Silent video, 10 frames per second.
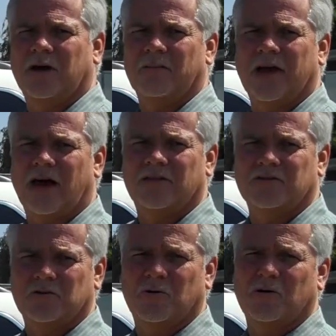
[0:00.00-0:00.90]
coming out of
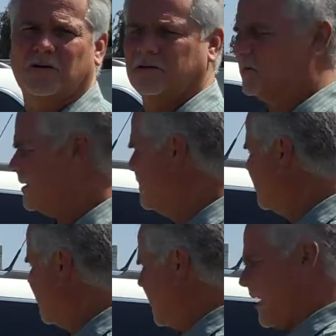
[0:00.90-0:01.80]
the store,
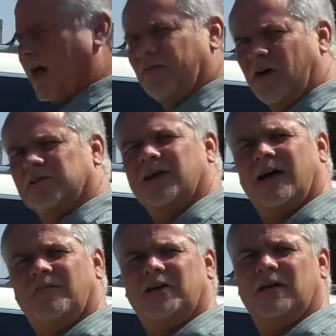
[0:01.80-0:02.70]
as long as I
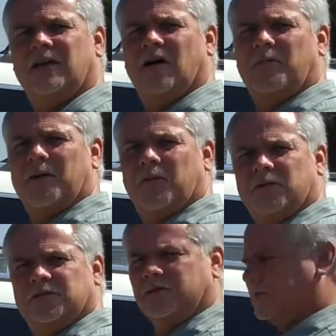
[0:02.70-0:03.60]
have the key on my
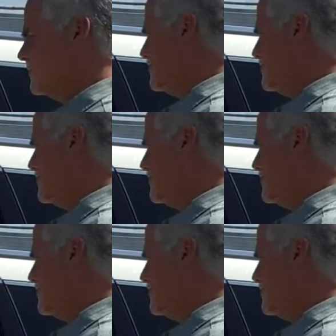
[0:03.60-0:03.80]
person,